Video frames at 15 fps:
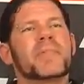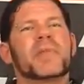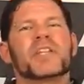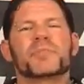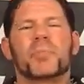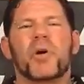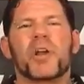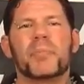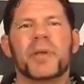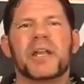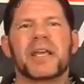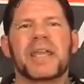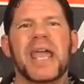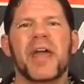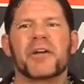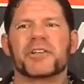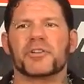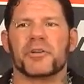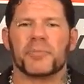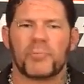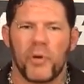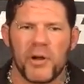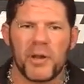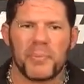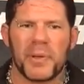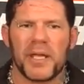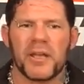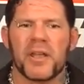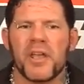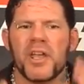It's part of being a character, part of
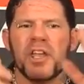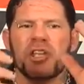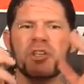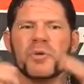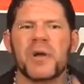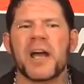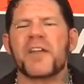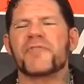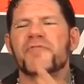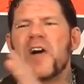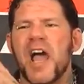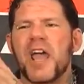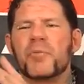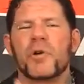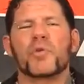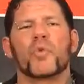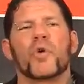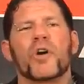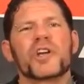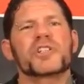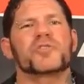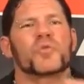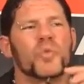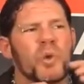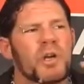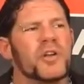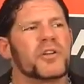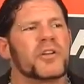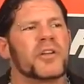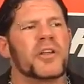being, you gotta find what works,
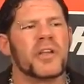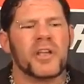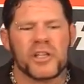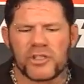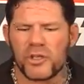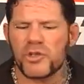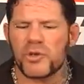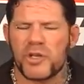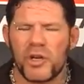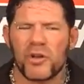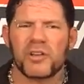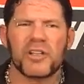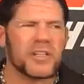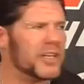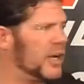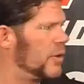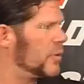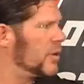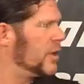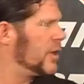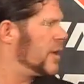so you can only, you know,